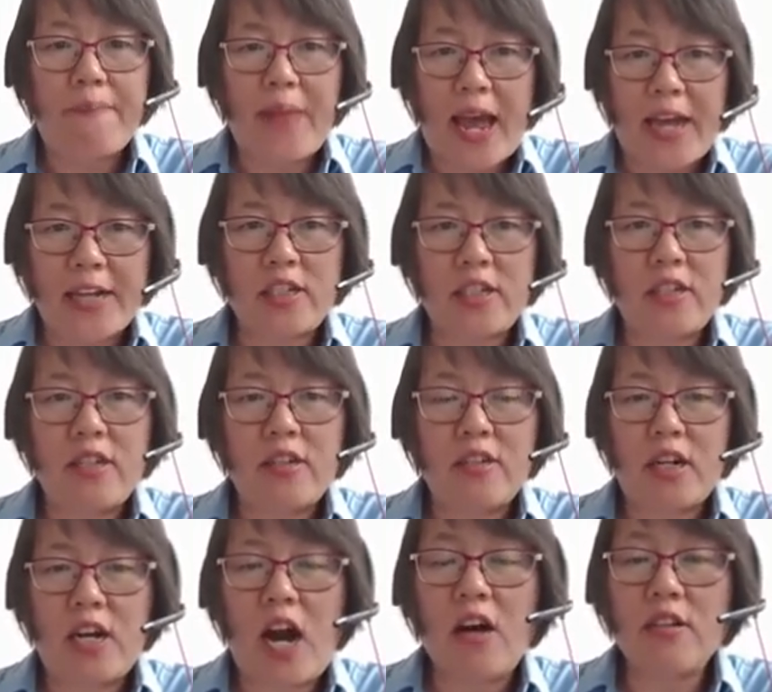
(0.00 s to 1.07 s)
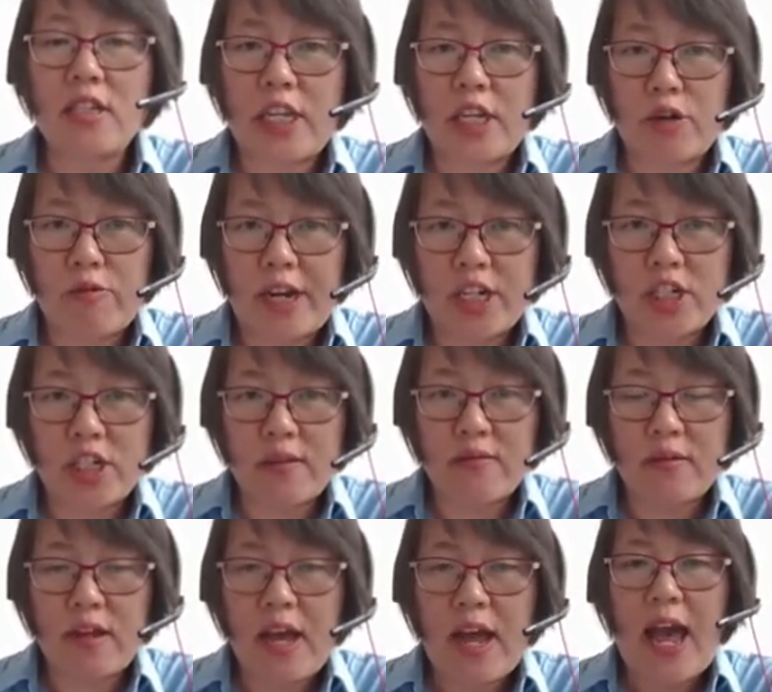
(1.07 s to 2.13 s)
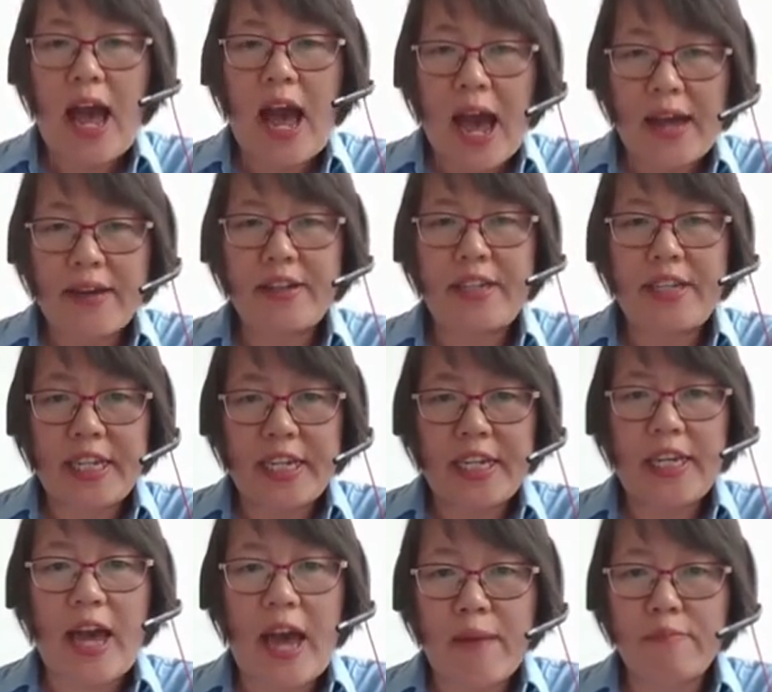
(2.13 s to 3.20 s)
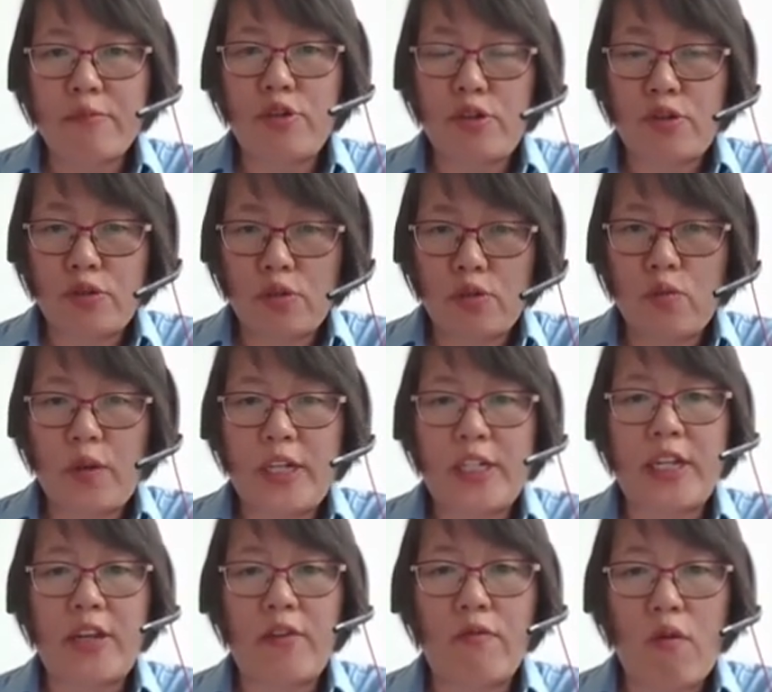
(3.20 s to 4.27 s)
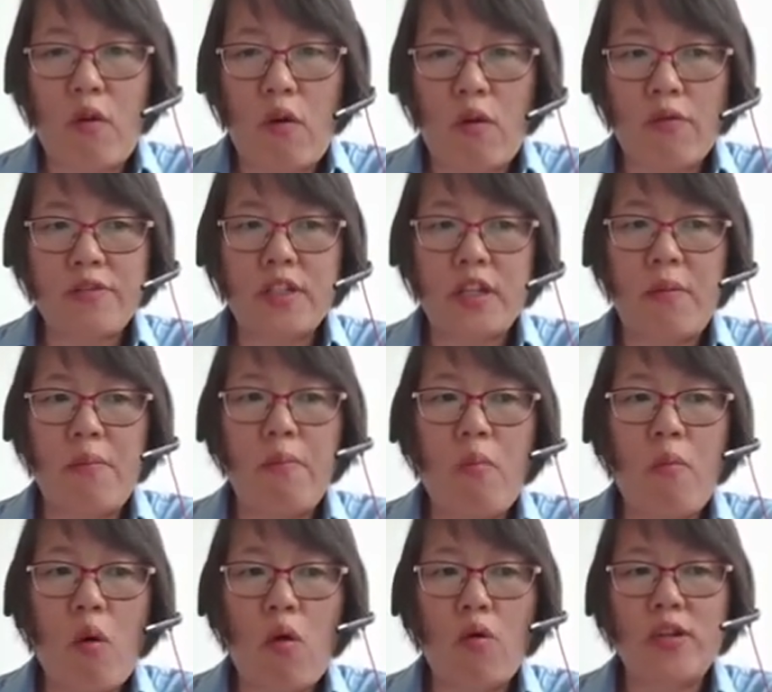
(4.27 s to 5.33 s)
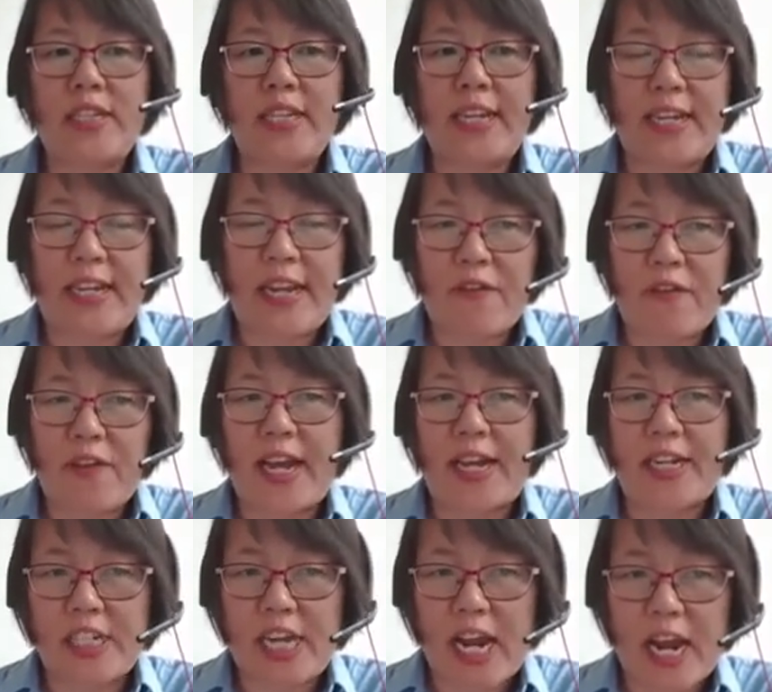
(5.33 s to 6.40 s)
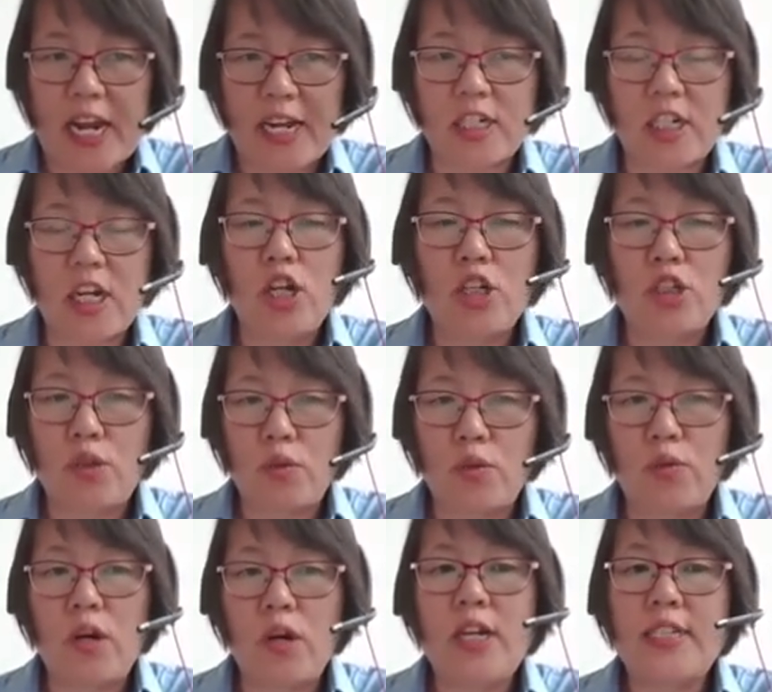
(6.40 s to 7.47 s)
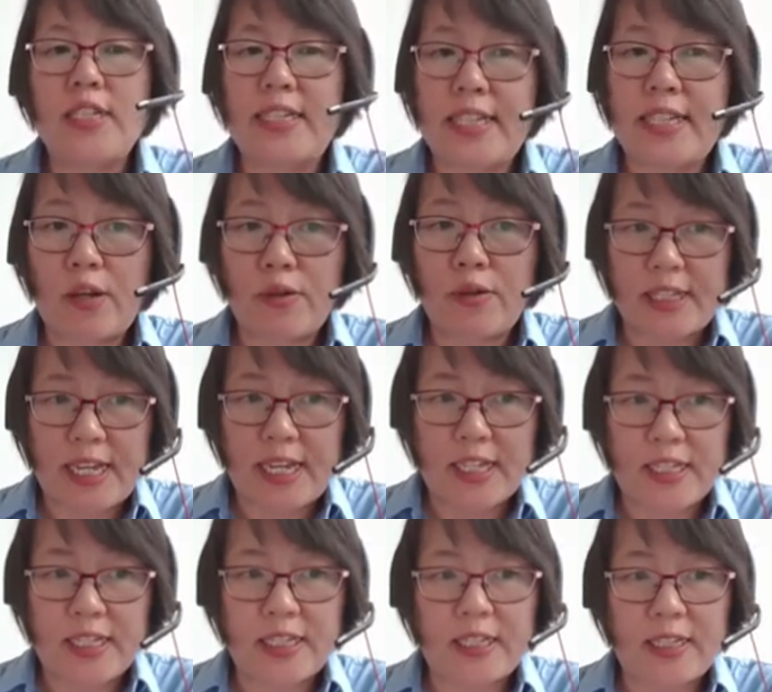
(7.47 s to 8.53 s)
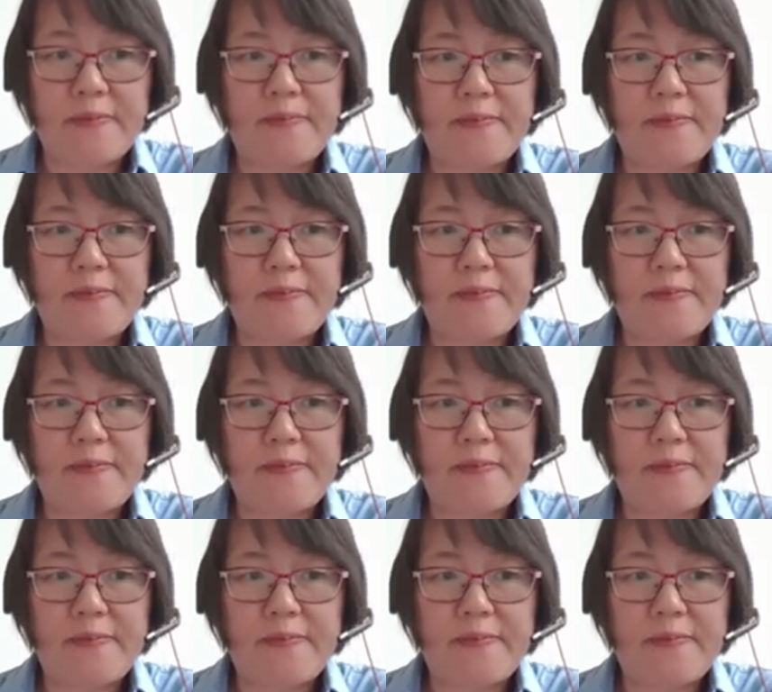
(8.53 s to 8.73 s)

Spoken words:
at the constate region, and DM2, which involves a more significant change to the sequences.